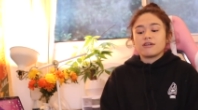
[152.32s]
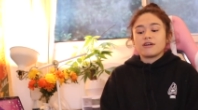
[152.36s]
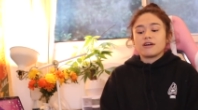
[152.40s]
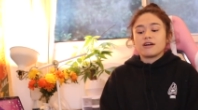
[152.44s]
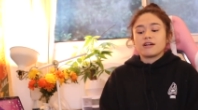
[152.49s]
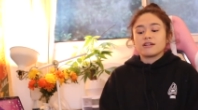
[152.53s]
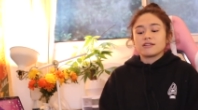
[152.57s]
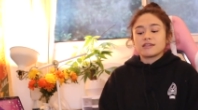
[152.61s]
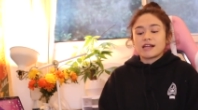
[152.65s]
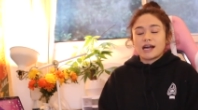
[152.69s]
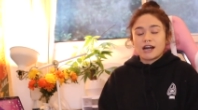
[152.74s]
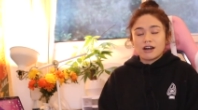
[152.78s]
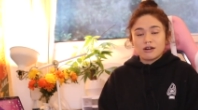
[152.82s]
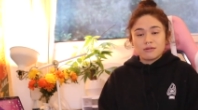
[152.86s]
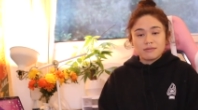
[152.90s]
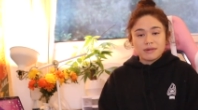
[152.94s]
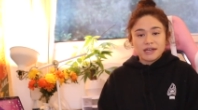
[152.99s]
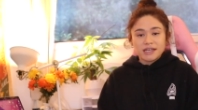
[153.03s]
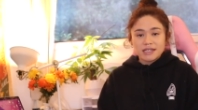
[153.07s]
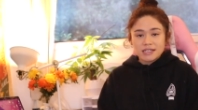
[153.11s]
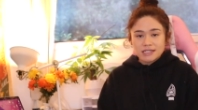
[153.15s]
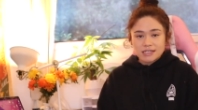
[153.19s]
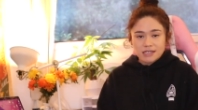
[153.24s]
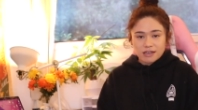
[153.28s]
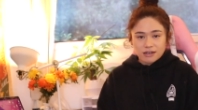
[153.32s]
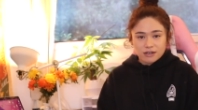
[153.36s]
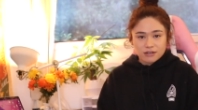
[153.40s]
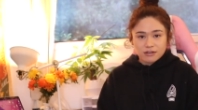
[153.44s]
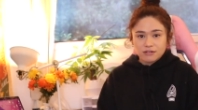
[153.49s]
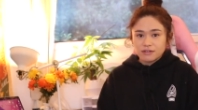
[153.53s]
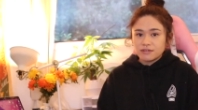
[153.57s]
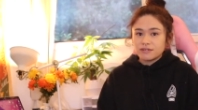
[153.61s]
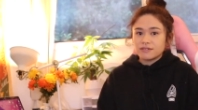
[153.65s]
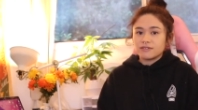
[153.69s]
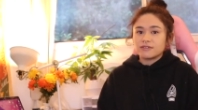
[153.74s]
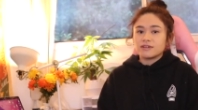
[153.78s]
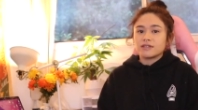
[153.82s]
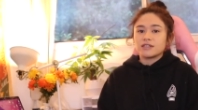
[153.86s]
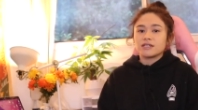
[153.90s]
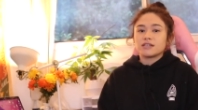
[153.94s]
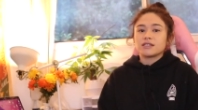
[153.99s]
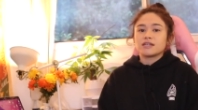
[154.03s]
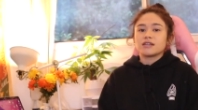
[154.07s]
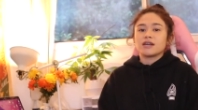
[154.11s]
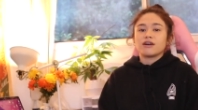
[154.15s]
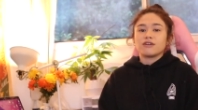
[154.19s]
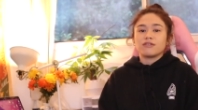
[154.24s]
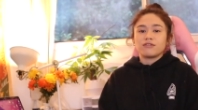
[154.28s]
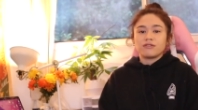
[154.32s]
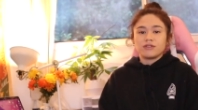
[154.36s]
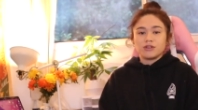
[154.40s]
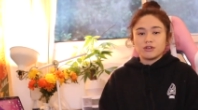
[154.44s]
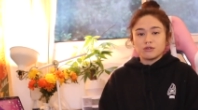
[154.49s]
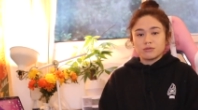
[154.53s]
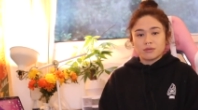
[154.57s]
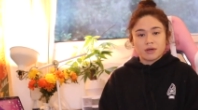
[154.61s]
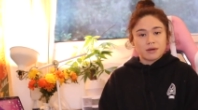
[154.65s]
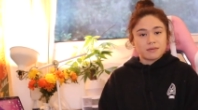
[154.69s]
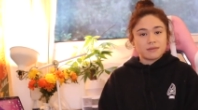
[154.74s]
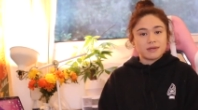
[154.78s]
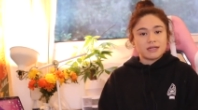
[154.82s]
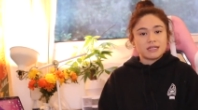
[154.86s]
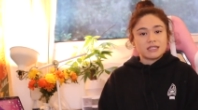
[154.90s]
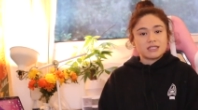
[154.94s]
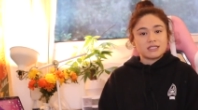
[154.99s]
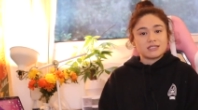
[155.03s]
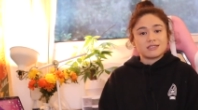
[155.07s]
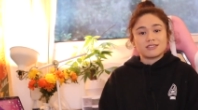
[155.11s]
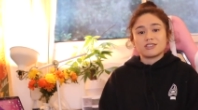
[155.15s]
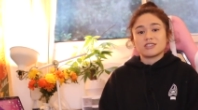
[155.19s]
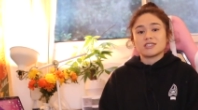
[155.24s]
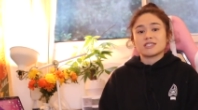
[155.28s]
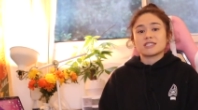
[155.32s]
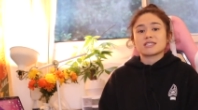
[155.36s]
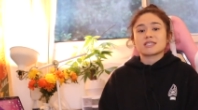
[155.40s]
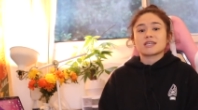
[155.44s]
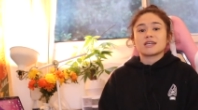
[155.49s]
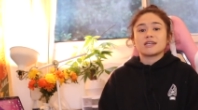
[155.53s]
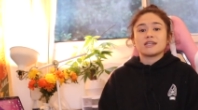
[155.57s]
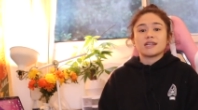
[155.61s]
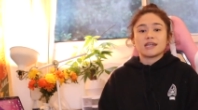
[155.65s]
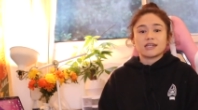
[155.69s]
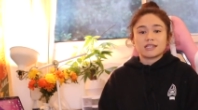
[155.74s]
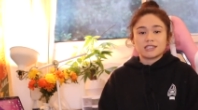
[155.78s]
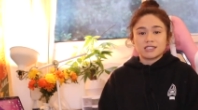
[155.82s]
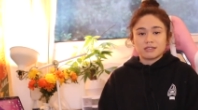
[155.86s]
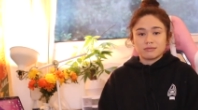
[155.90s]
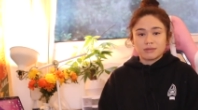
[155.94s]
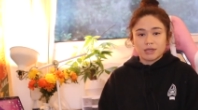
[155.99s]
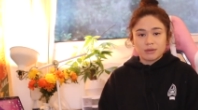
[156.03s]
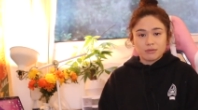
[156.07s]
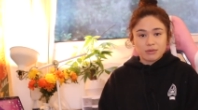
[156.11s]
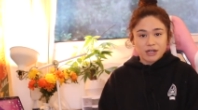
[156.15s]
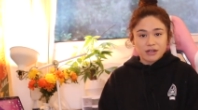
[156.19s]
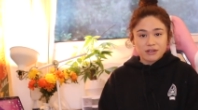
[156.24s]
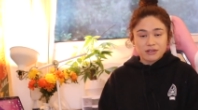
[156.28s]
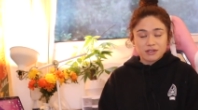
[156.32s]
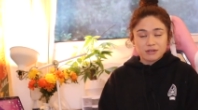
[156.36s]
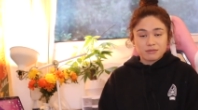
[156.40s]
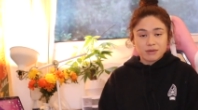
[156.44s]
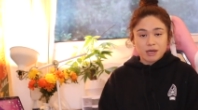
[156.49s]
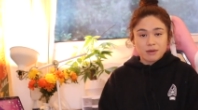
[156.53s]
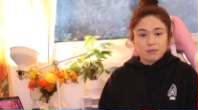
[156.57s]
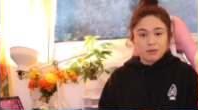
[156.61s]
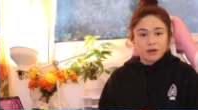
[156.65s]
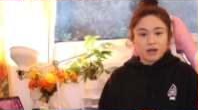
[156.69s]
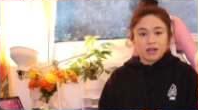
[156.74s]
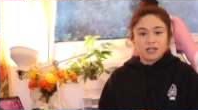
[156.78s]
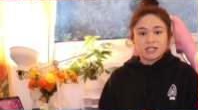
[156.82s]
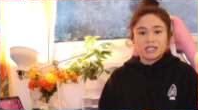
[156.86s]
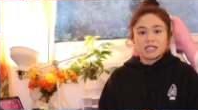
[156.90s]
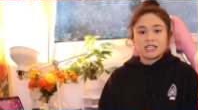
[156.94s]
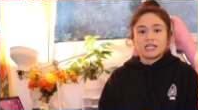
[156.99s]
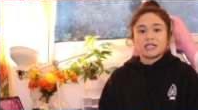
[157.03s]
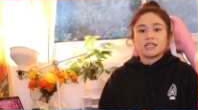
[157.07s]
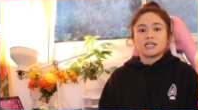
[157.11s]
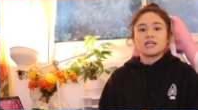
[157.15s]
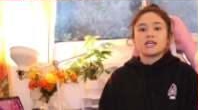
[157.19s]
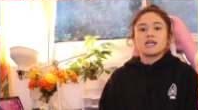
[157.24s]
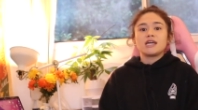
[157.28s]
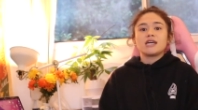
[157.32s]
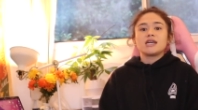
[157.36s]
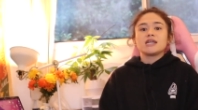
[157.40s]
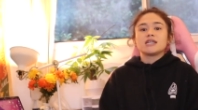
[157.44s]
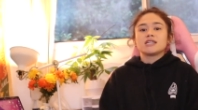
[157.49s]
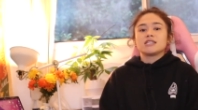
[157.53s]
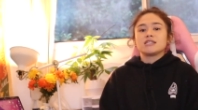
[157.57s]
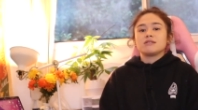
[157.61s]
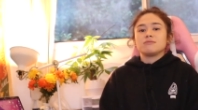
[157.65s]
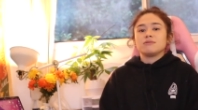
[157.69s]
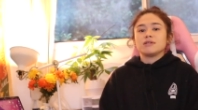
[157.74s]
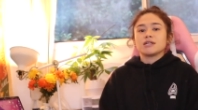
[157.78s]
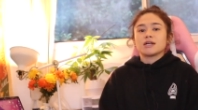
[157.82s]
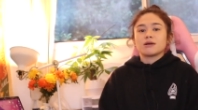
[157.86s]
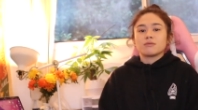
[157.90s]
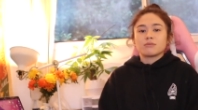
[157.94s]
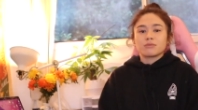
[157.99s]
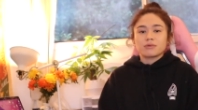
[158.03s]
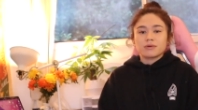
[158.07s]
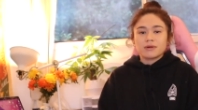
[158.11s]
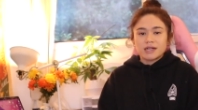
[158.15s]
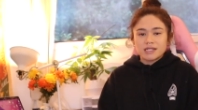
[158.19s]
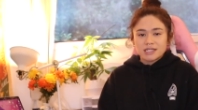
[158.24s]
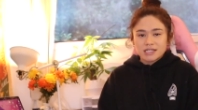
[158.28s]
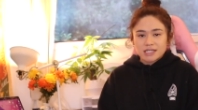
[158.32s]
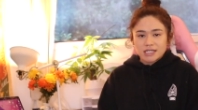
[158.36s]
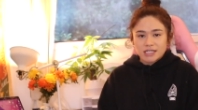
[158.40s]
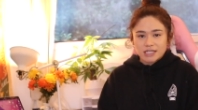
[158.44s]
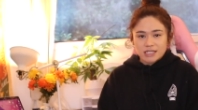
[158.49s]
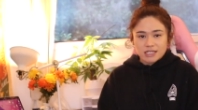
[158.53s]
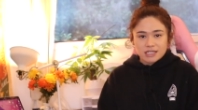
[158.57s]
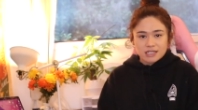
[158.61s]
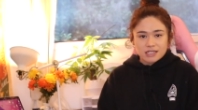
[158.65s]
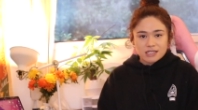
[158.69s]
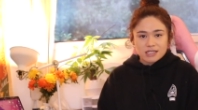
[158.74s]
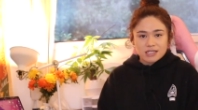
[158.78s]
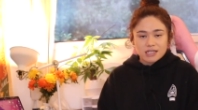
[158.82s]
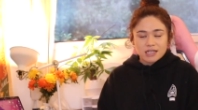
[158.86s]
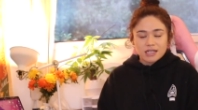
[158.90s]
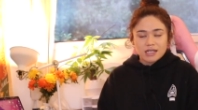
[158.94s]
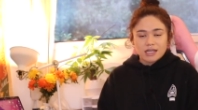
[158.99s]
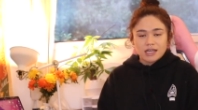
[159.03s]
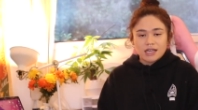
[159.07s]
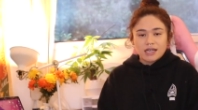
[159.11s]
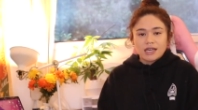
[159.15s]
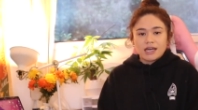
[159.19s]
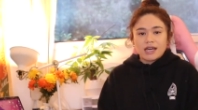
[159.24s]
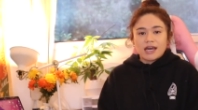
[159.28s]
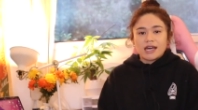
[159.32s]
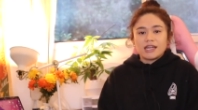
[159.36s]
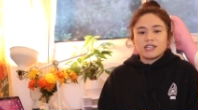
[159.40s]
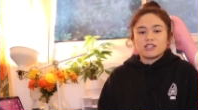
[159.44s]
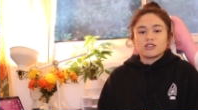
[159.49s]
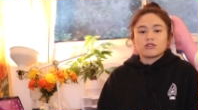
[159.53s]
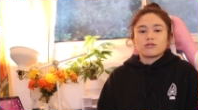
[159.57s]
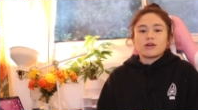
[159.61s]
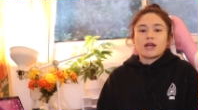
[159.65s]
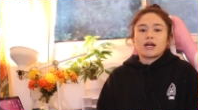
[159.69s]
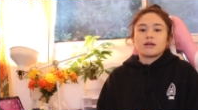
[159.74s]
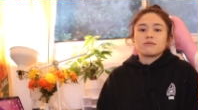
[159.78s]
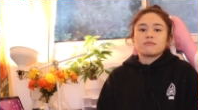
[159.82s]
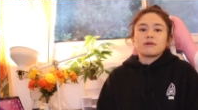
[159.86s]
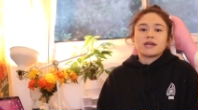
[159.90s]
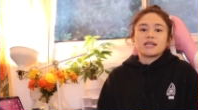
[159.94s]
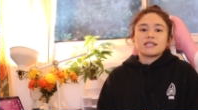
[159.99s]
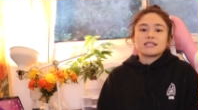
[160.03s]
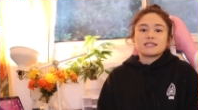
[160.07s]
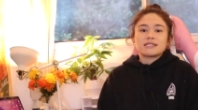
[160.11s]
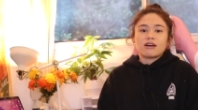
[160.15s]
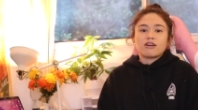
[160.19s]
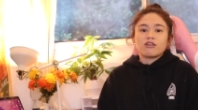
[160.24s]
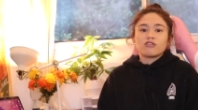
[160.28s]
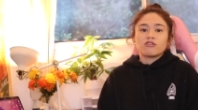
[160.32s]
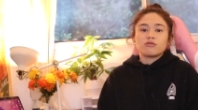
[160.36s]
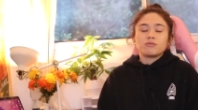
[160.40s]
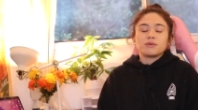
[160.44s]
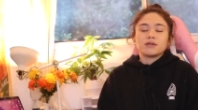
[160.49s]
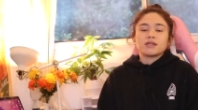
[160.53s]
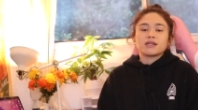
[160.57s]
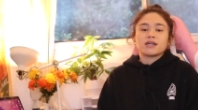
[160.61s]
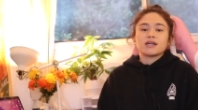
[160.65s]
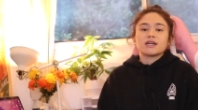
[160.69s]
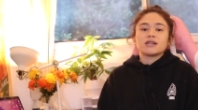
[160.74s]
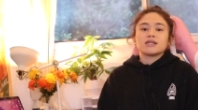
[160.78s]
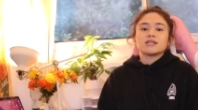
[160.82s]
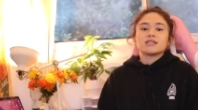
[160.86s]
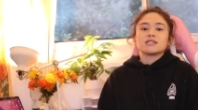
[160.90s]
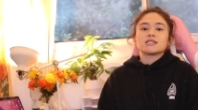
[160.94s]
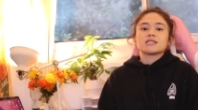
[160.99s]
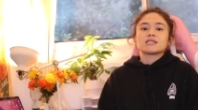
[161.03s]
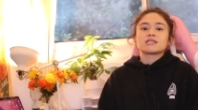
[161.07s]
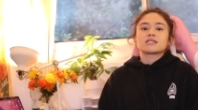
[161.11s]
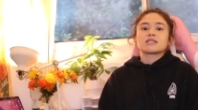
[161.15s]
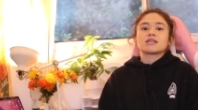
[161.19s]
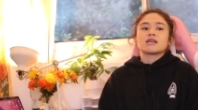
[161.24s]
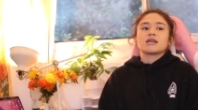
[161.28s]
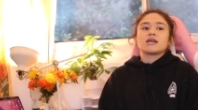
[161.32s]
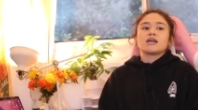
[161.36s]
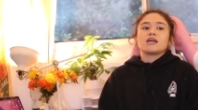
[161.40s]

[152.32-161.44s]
allow myself a few moments to just connect to my breath in my body, to become present and to ground myself, because